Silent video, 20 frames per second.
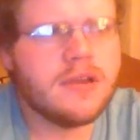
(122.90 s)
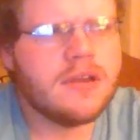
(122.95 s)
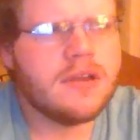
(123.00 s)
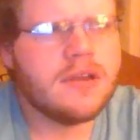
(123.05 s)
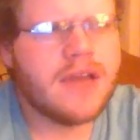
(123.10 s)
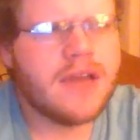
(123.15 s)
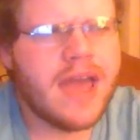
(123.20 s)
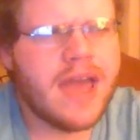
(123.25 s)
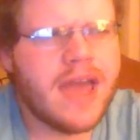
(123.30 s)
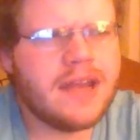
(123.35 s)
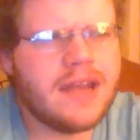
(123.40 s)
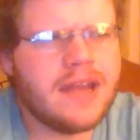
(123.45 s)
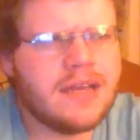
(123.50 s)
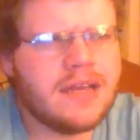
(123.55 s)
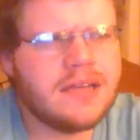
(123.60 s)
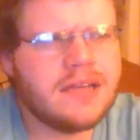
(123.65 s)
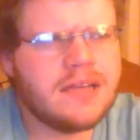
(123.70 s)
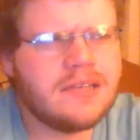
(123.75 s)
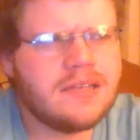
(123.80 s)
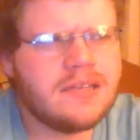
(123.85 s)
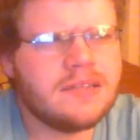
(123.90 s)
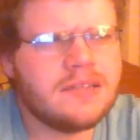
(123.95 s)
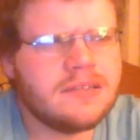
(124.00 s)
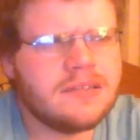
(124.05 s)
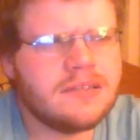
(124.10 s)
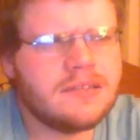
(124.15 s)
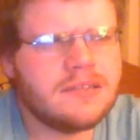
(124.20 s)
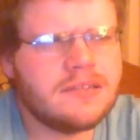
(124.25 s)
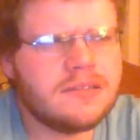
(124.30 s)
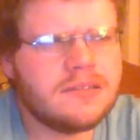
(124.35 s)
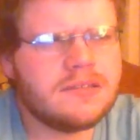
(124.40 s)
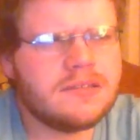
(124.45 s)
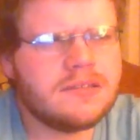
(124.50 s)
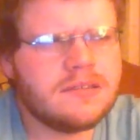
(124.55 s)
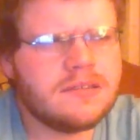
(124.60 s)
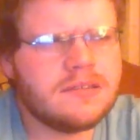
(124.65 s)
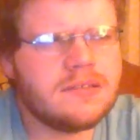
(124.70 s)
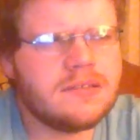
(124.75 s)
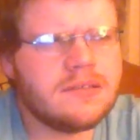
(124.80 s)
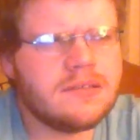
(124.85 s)
I had a
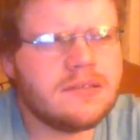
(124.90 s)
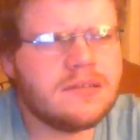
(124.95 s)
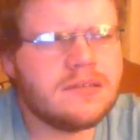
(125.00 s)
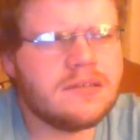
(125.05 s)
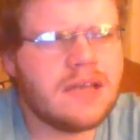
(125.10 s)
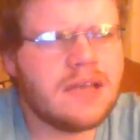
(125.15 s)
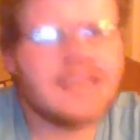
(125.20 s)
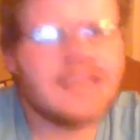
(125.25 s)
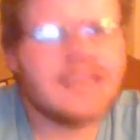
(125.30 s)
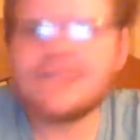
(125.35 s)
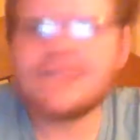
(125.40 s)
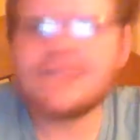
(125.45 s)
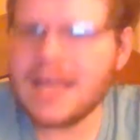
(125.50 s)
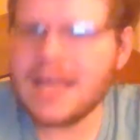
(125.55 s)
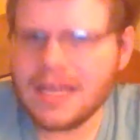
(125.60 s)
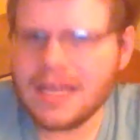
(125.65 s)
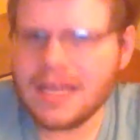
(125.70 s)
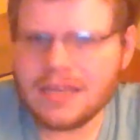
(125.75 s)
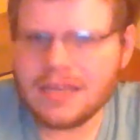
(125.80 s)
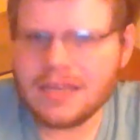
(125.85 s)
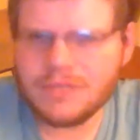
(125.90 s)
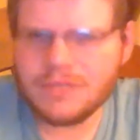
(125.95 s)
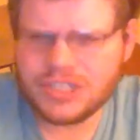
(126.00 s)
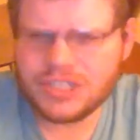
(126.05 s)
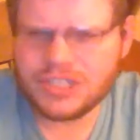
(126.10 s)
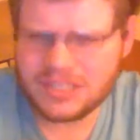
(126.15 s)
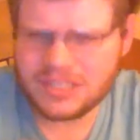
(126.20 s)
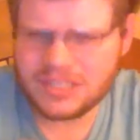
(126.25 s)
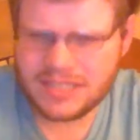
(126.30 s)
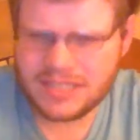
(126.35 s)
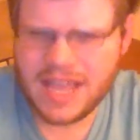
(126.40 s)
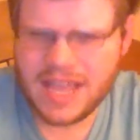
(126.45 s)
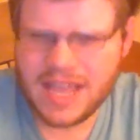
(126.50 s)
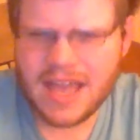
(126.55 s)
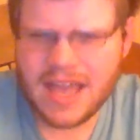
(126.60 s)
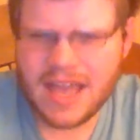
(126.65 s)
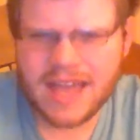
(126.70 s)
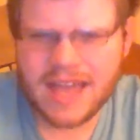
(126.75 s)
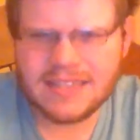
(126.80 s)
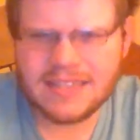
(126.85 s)
asada, which is
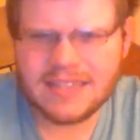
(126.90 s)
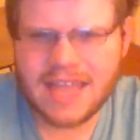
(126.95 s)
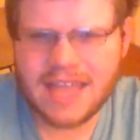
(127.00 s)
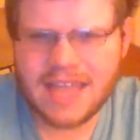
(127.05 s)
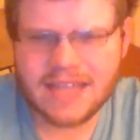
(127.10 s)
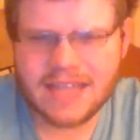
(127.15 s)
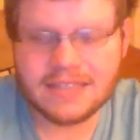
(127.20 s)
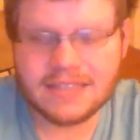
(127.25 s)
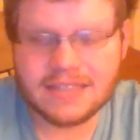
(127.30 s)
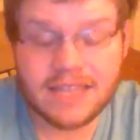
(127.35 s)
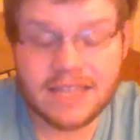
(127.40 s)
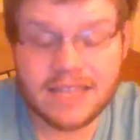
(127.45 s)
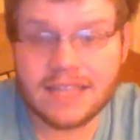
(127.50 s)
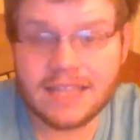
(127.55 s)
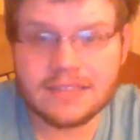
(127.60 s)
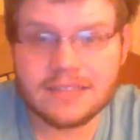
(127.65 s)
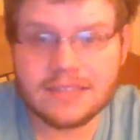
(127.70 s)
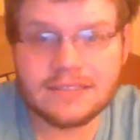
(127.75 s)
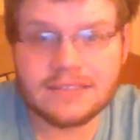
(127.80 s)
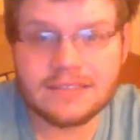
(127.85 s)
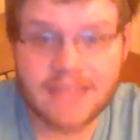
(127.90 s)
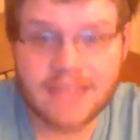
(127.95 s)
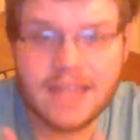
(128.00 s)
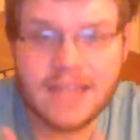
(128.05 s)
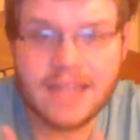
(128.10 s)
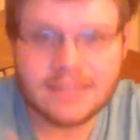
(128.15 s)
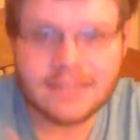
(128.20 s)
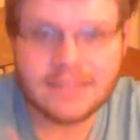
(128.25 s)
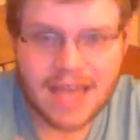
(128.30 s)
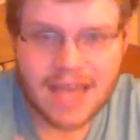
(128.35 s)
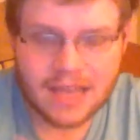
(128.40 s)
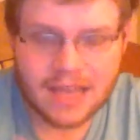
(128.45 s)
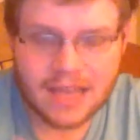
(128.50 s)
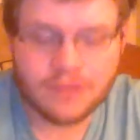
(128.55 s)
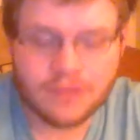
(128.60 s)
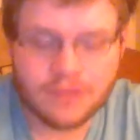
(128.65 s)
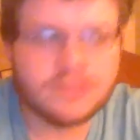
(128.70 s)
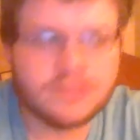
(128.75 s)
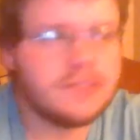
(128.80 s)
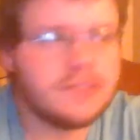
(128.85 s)
steak. I had steak
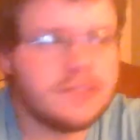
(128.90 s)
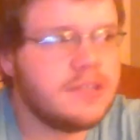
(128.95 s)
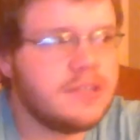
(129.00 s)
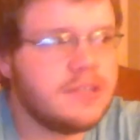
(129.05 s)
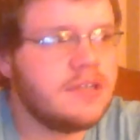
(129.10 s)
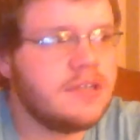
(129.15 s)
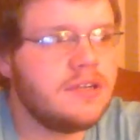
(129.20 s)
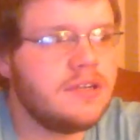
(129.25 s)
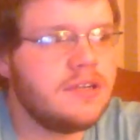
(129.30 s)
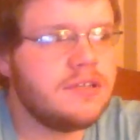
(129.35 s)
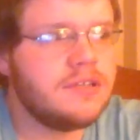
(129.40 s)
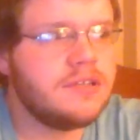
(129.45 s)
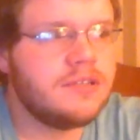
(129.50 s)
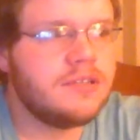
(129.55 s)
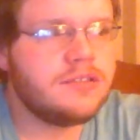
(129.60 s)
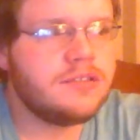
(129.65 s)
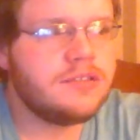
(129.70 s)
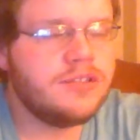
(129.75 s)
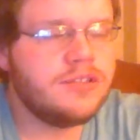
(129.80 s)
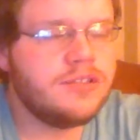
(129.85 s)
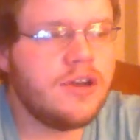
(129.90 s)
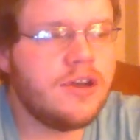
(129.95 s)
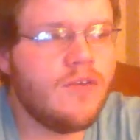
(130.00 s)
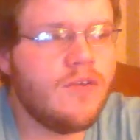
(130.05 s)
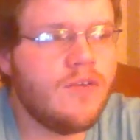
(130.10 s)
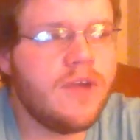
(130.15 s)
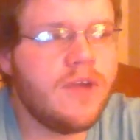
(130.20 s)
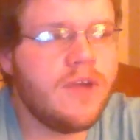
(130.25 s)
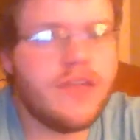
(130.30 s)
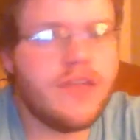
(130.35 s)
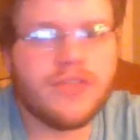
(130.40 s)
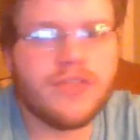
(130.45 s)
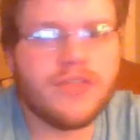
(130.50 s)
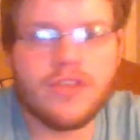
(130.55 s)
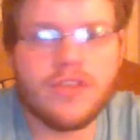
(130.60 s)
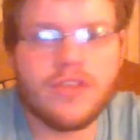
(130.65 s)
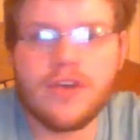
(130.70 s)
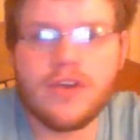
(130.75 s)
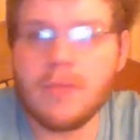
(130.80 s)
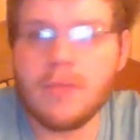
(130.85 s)
tacos to go
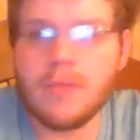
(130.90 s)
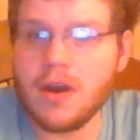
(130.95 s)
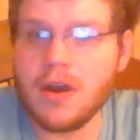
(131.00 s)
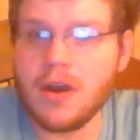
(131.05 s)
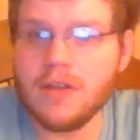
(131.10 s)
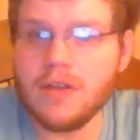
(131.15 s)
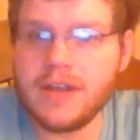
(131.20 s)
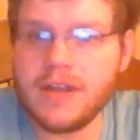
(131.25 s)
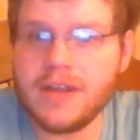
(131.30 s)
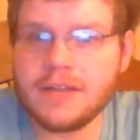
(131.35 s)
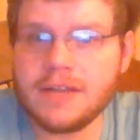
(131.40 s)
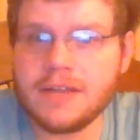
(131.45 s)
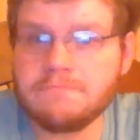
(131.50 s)
with a margarita.